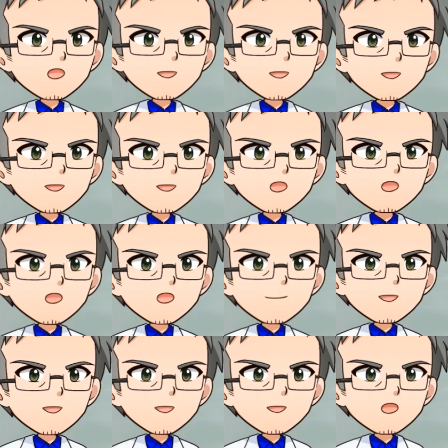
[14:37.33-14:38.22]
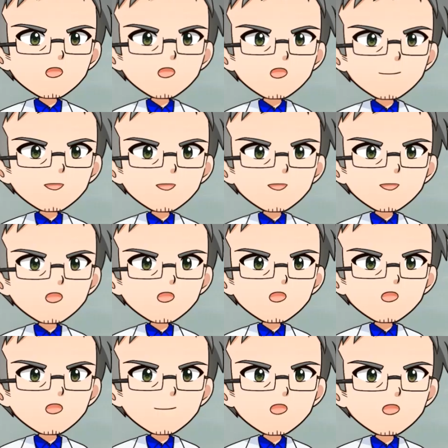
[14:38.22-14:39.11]
an output device,
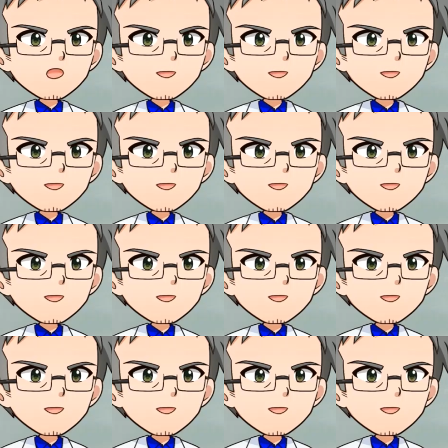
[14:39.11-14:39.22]
too.